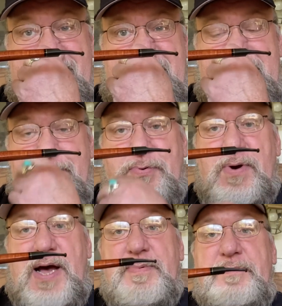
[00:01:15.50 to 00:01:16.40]
It
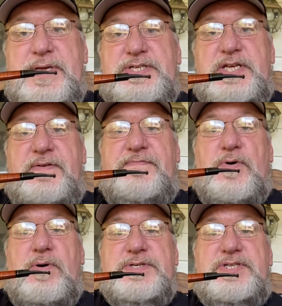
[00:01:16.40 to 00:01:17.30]
probably
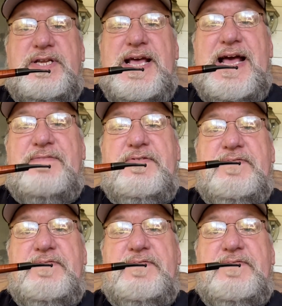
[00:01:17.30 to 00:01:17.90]
deforested half of